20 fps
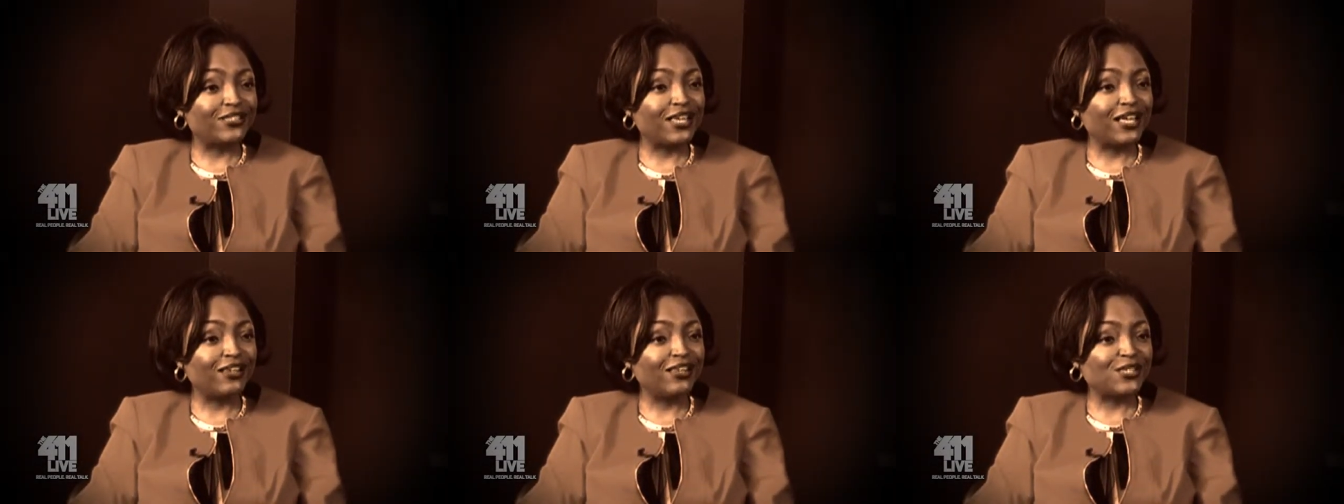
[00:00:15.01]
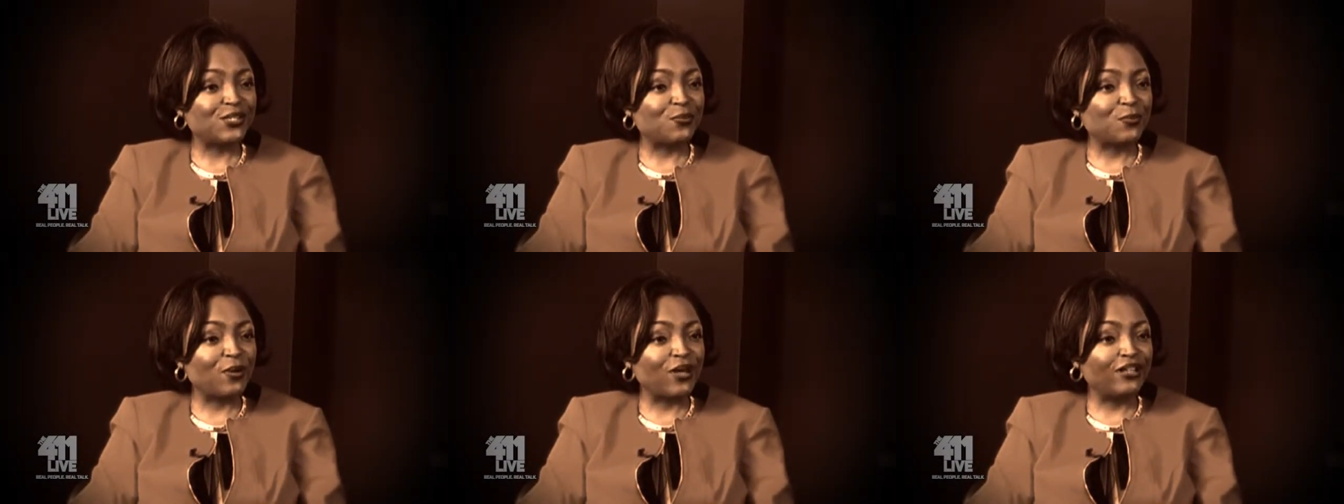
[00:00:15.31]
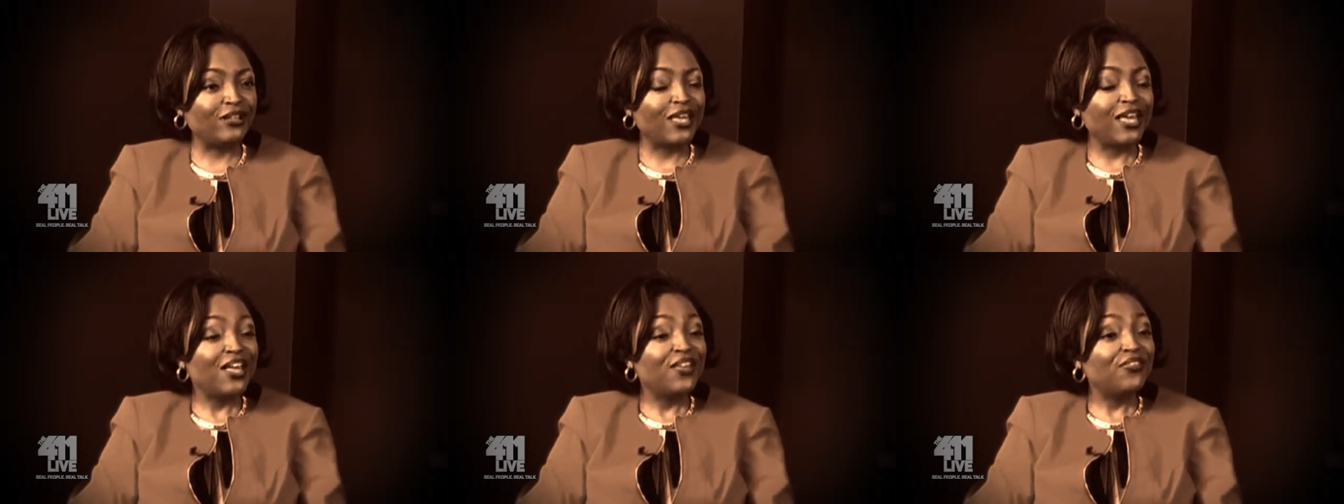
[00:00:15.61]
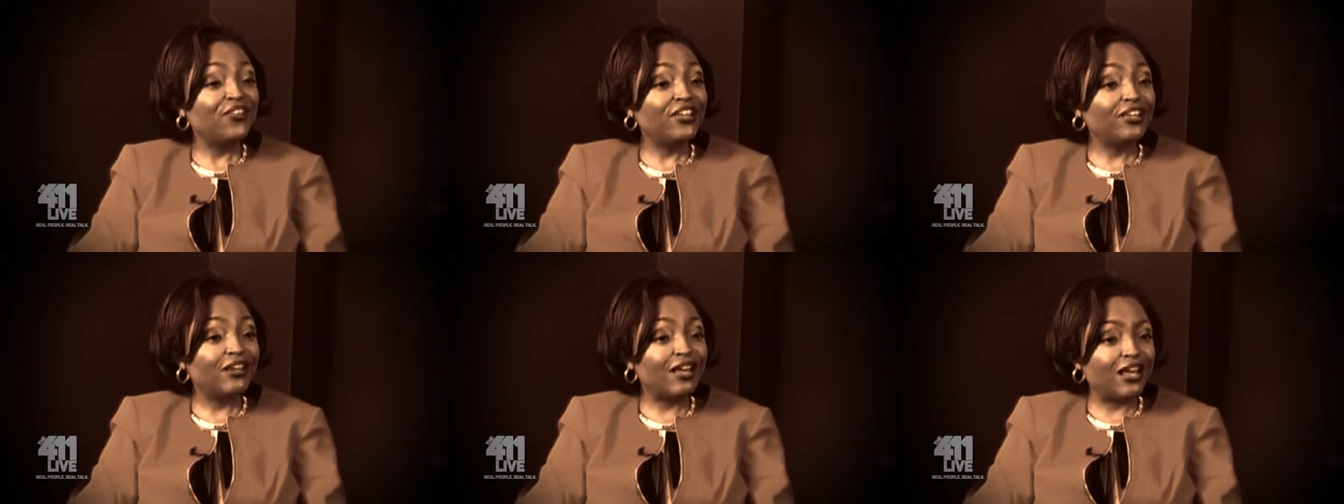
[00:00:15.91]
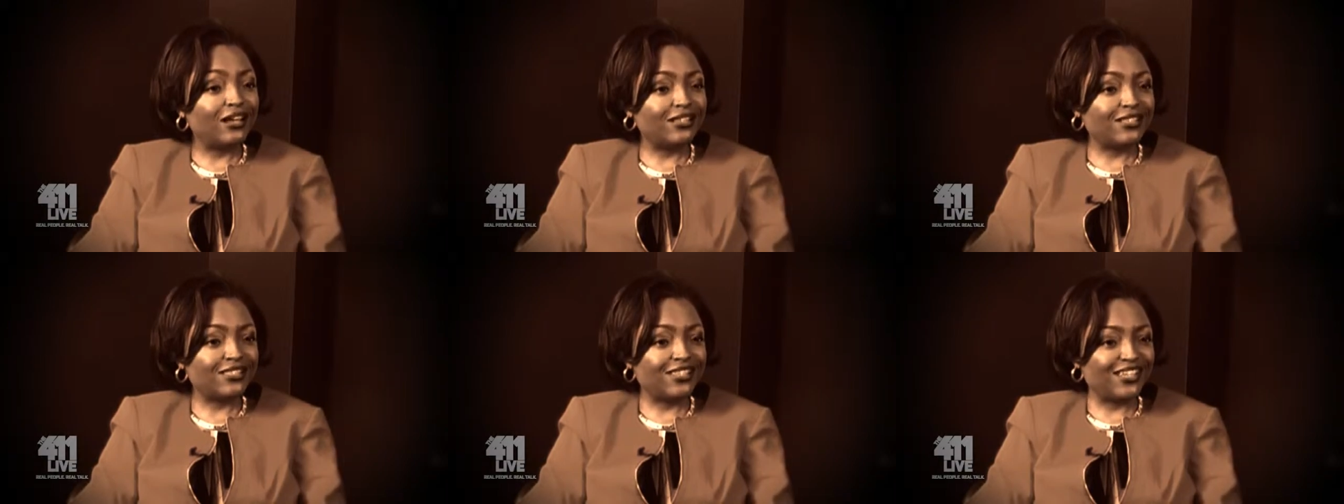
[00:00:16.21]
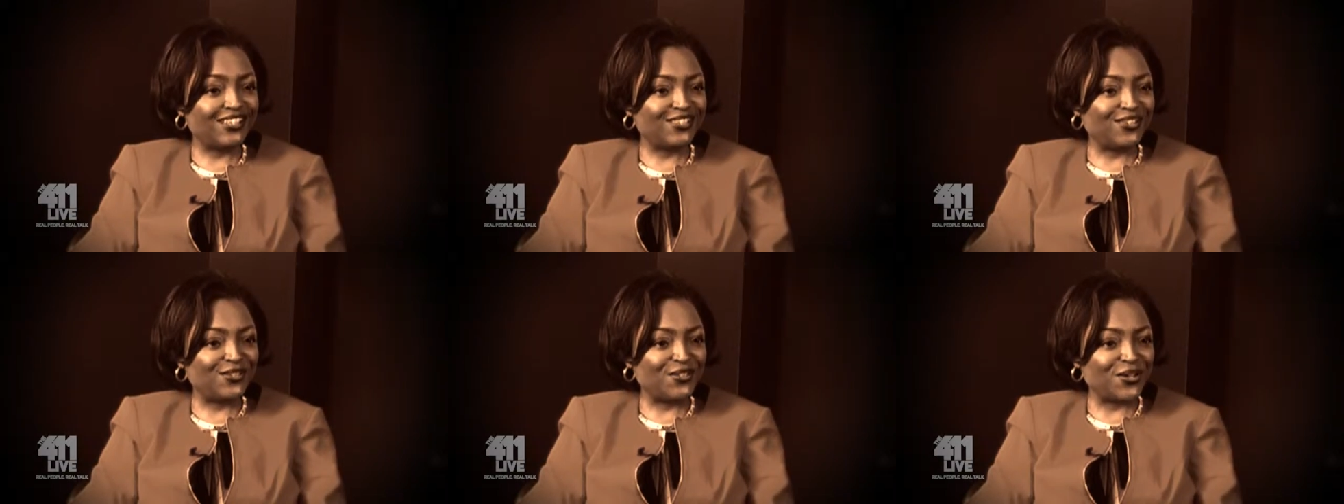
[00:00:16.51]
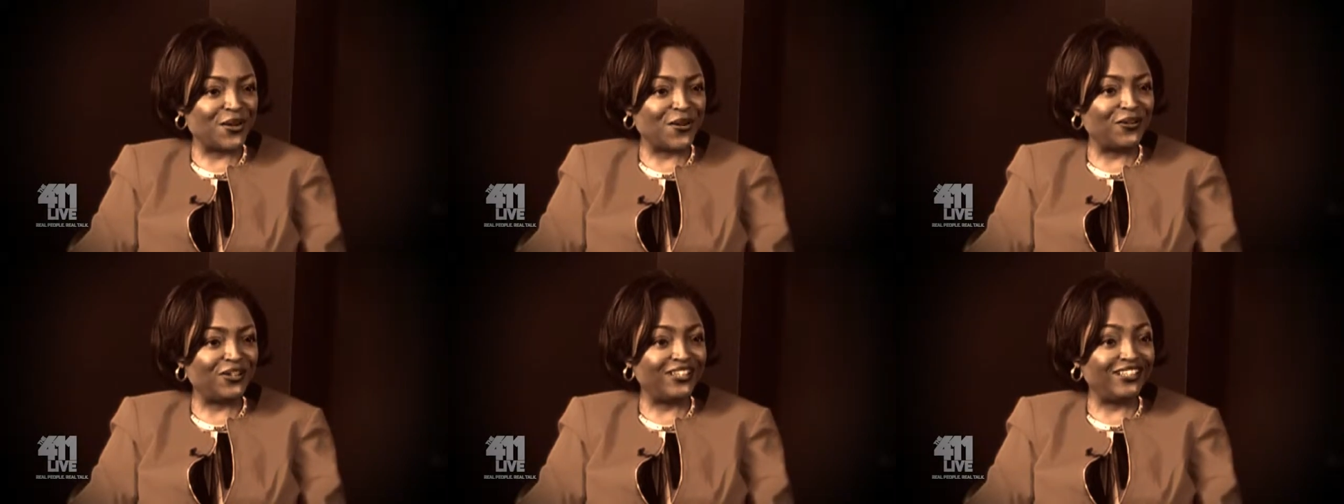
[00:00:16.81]
Tell us what the United States
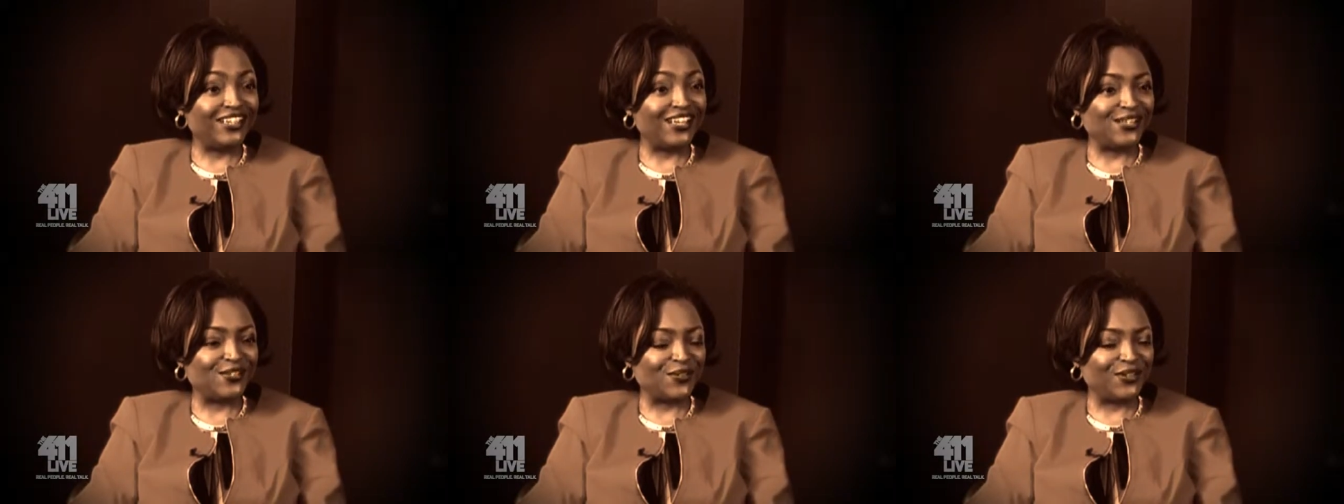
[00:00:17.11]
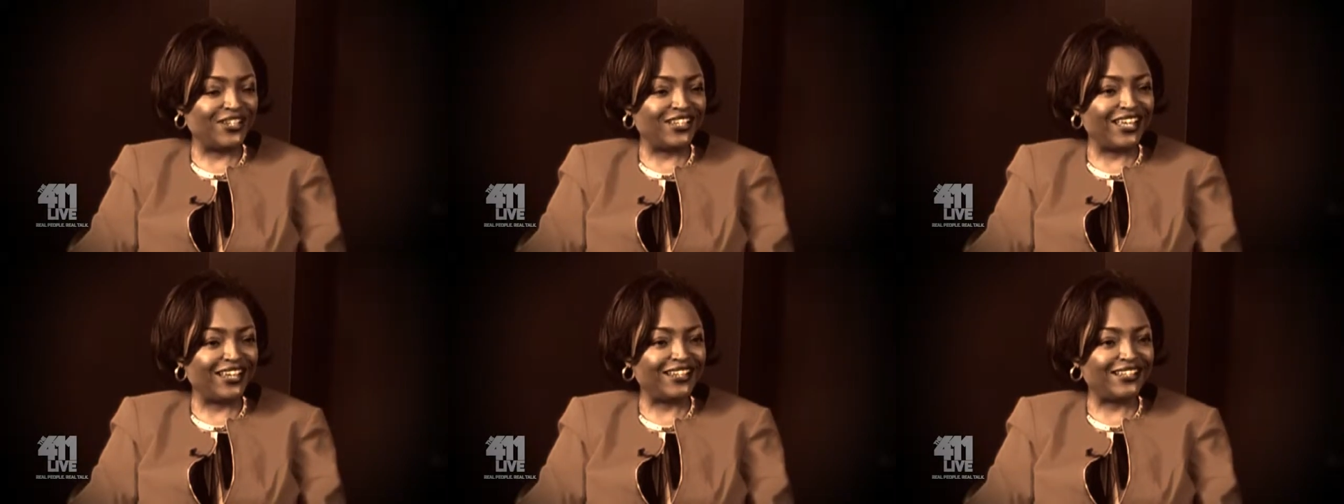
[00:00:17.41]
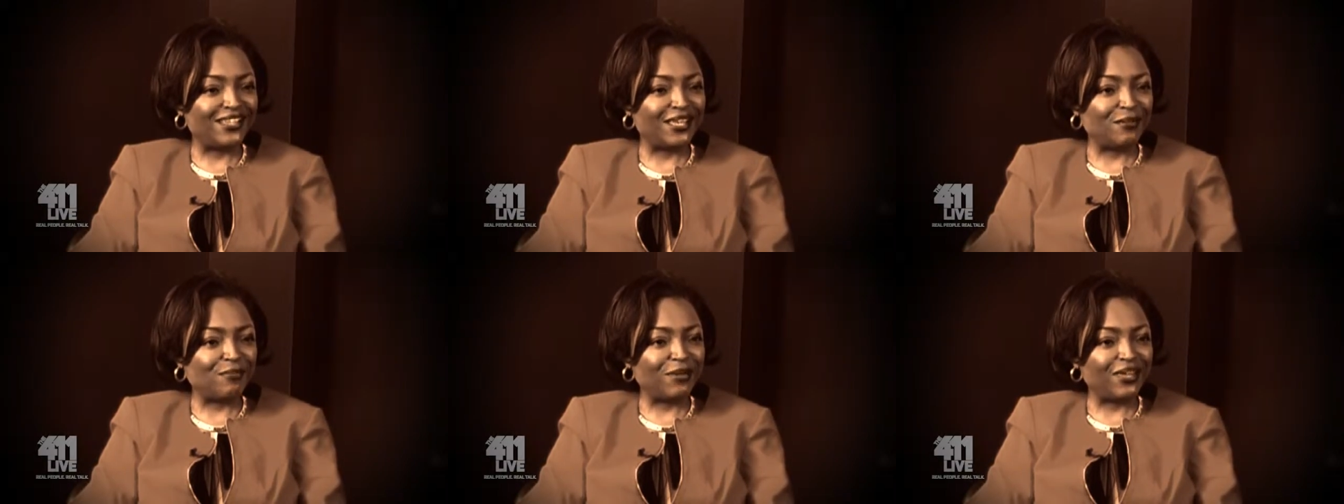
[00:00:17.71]
Attorney does on a day-to-day